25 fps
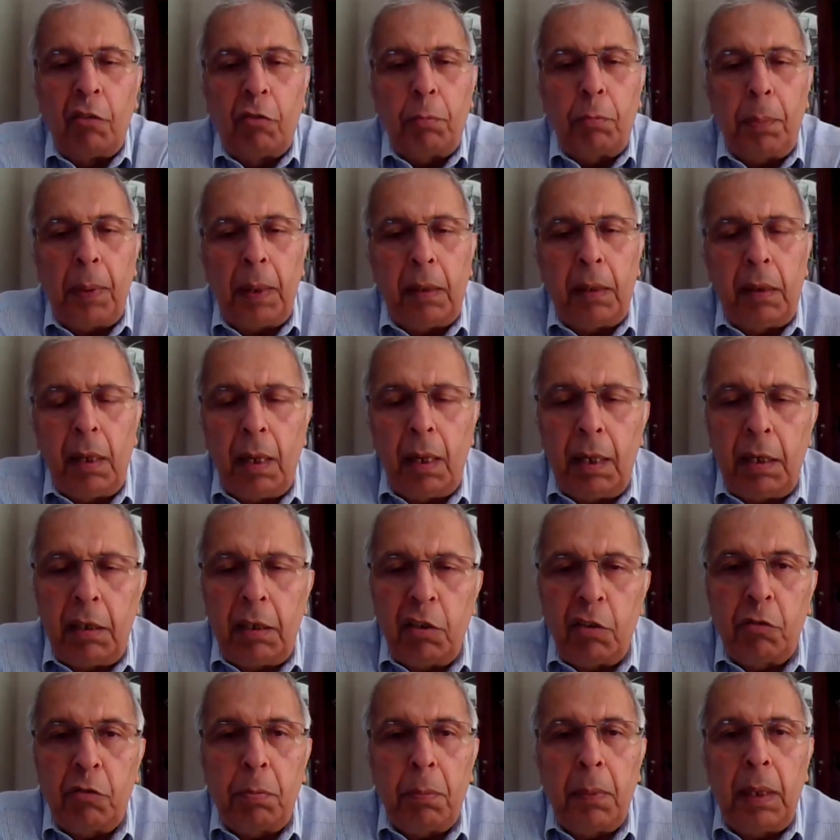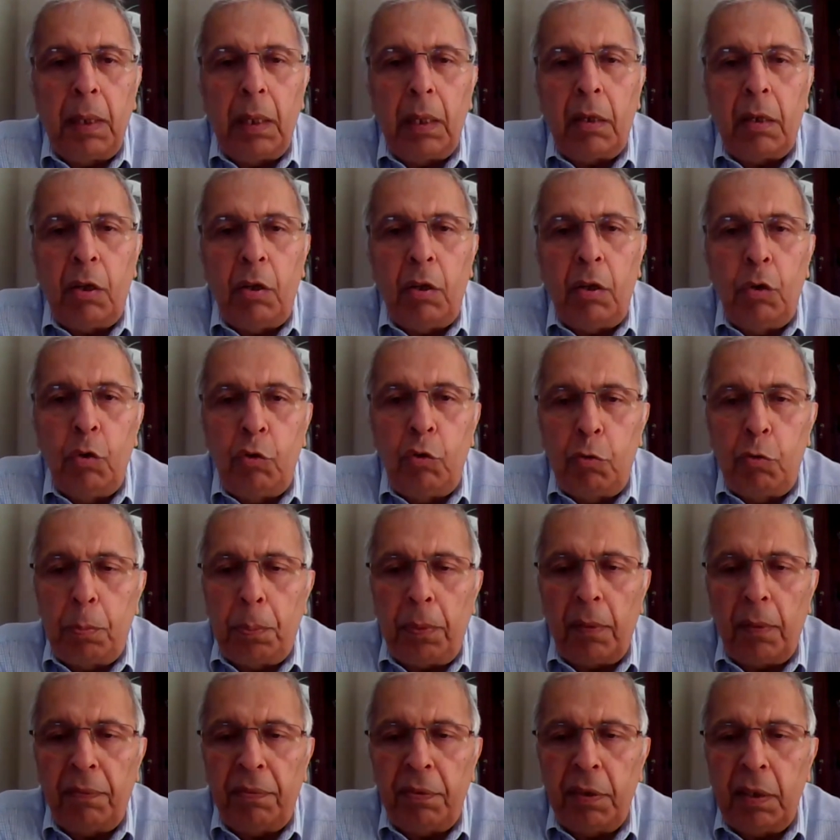Speculators make
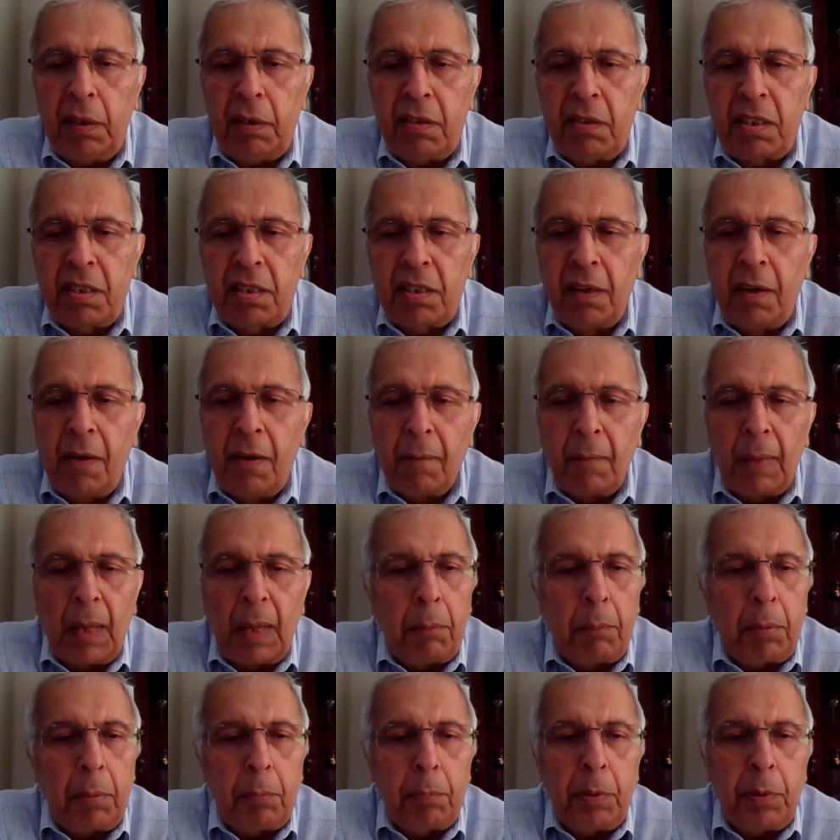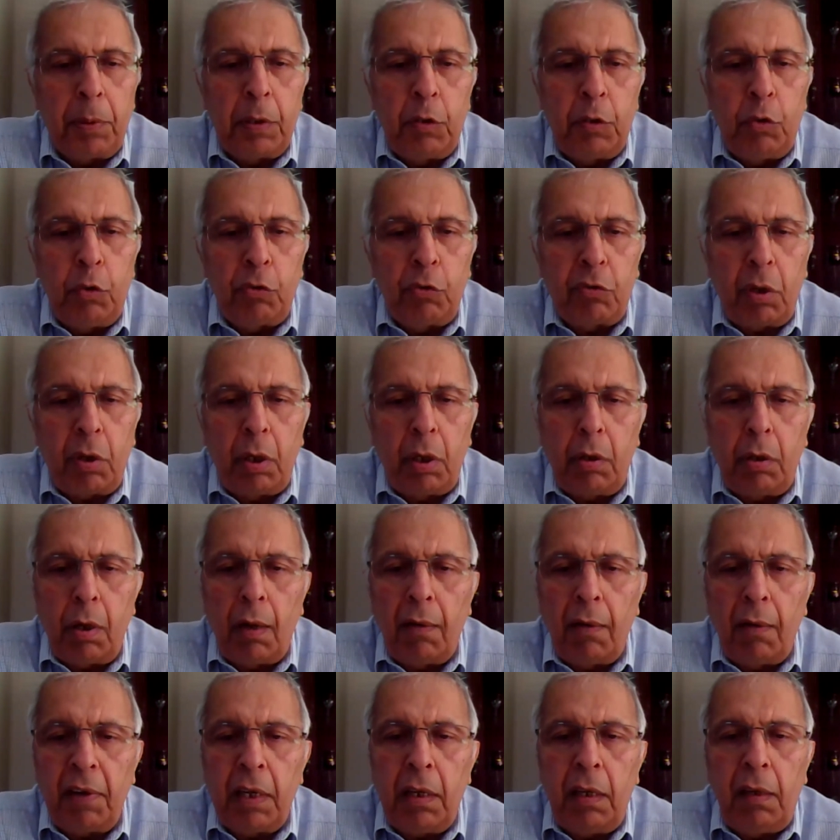huge profits, but produce
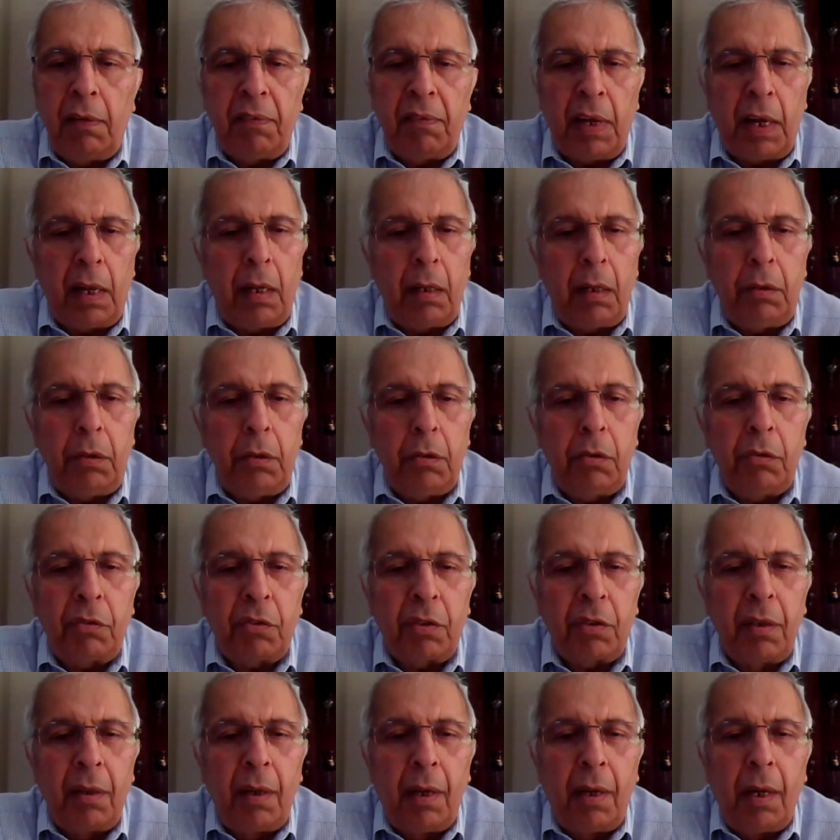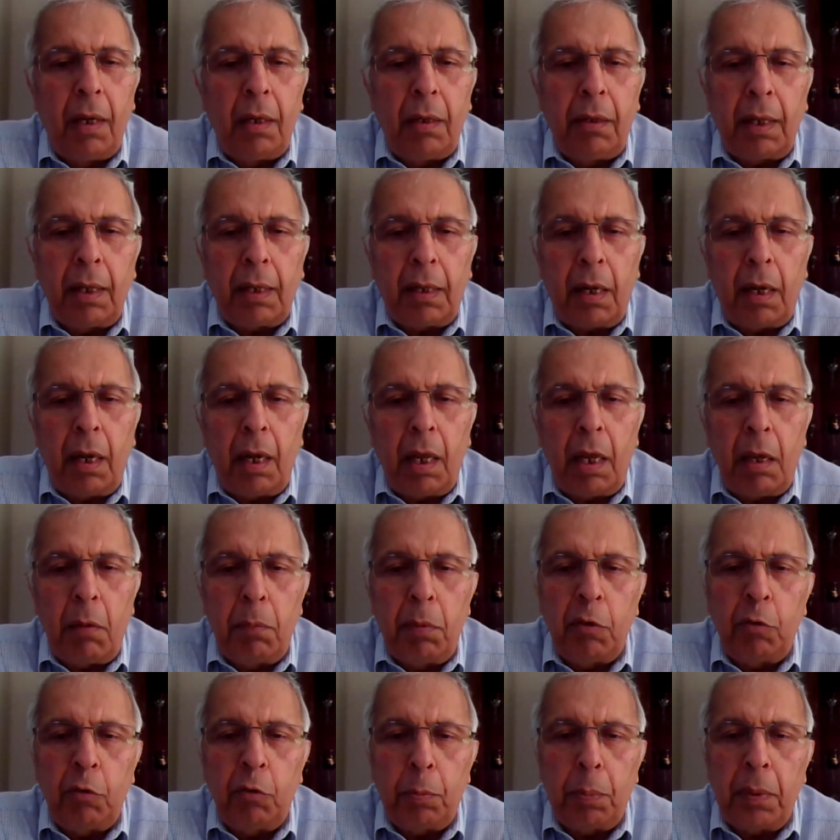little of any values. Yet
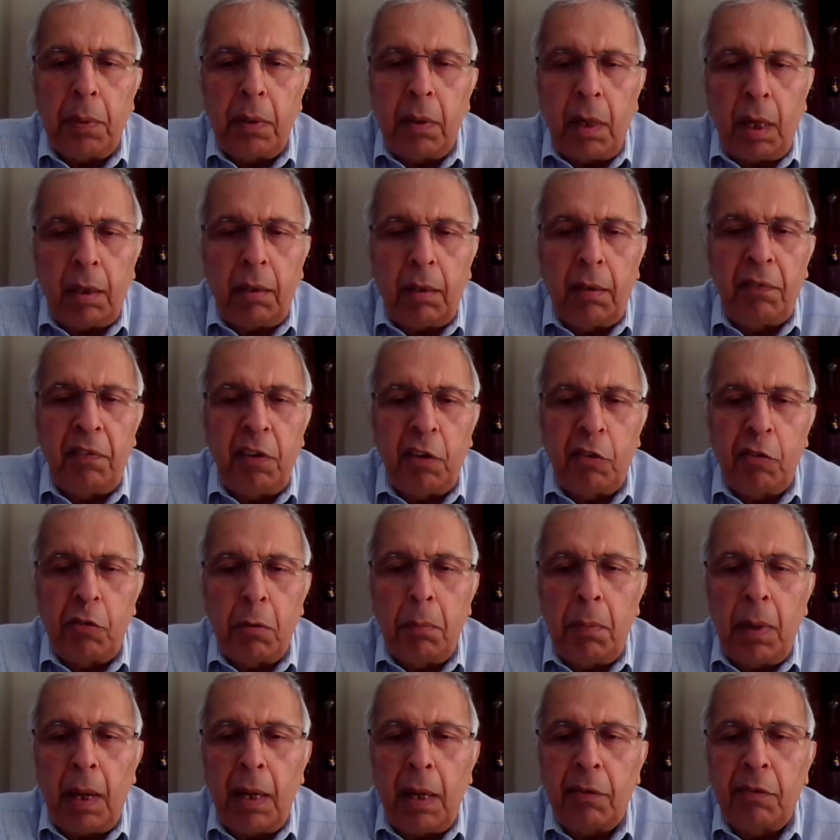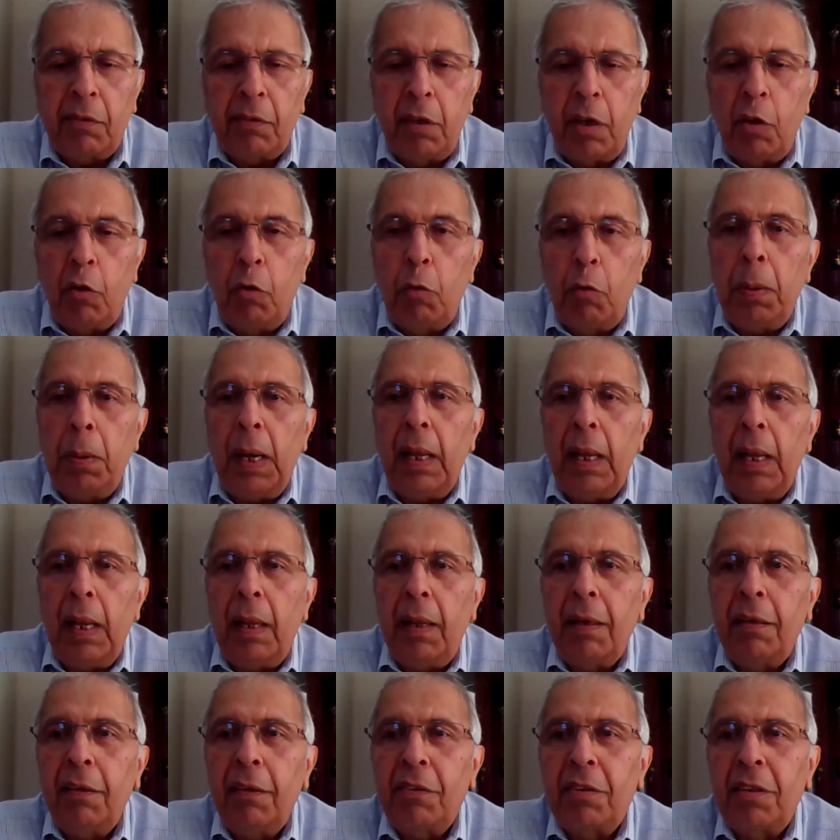Labour's productivism has no
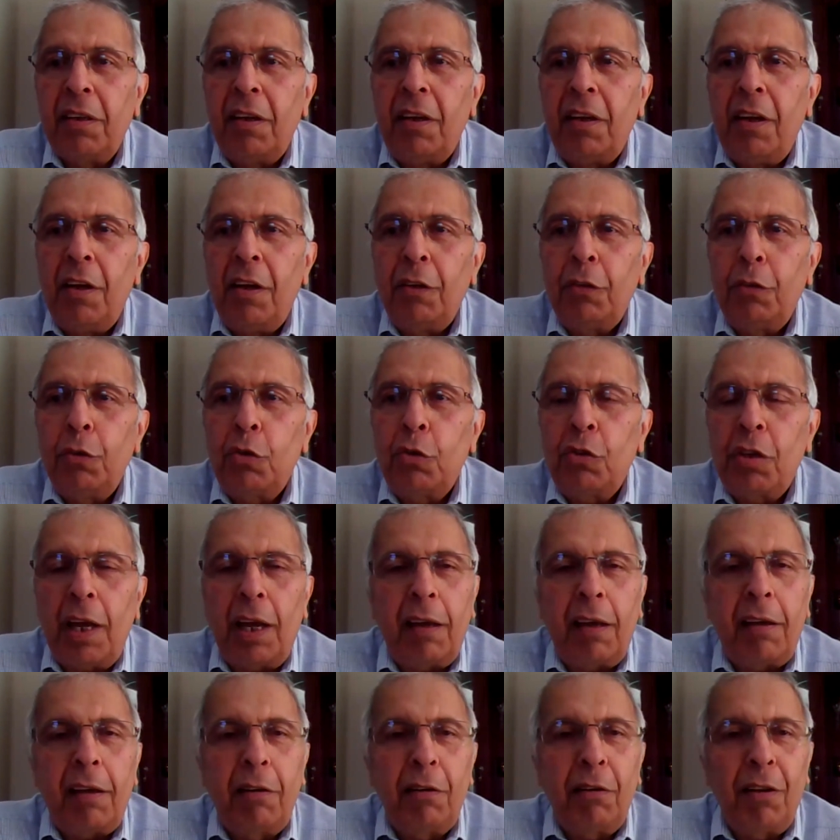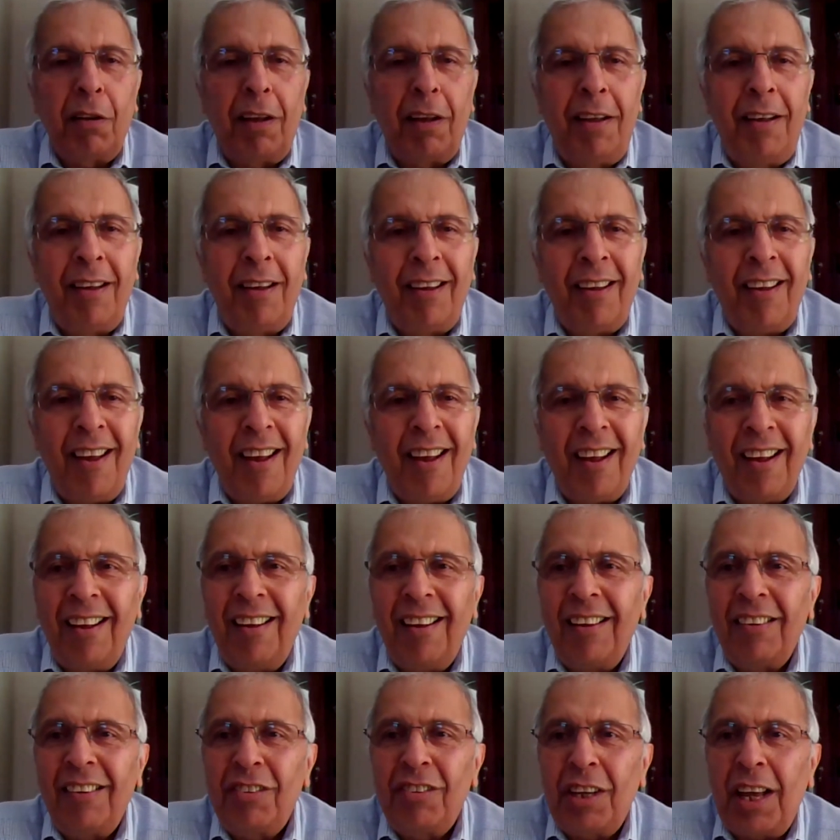plans to shackle
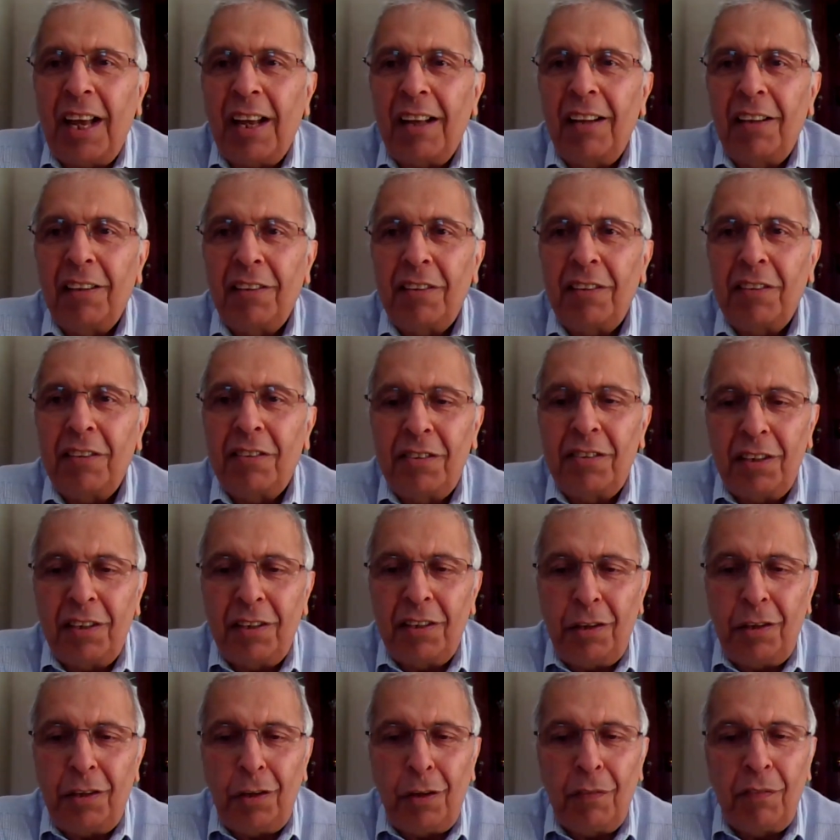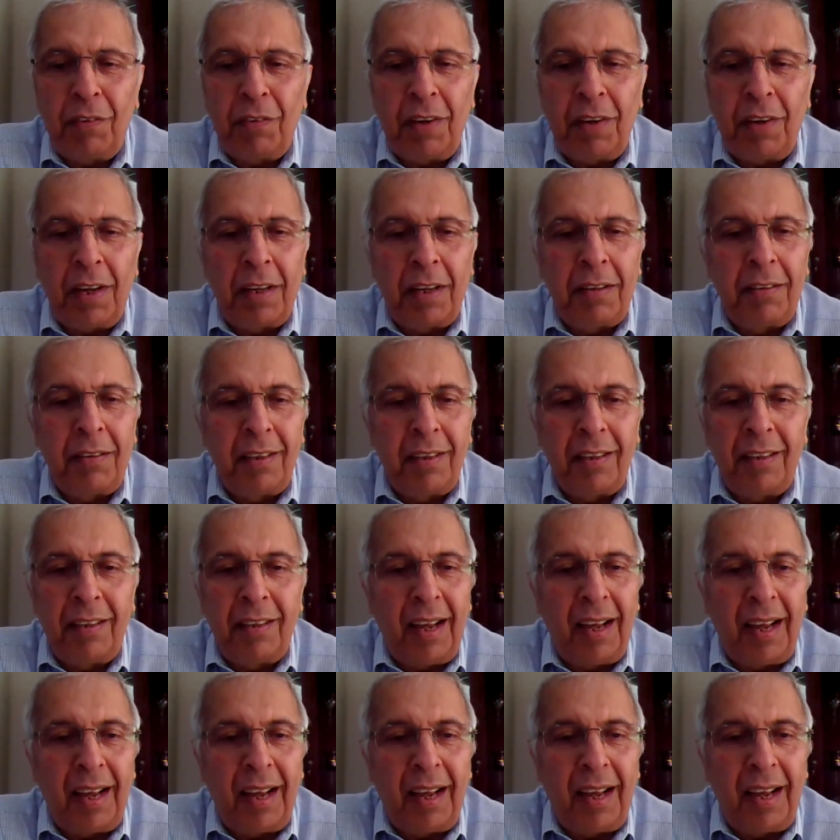the City of London at
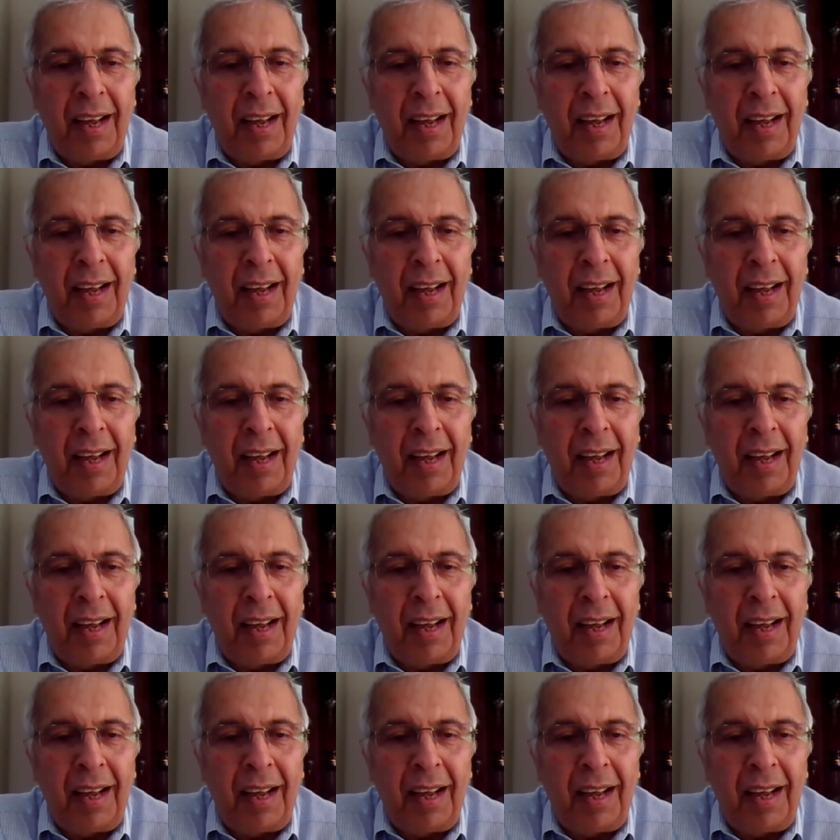all.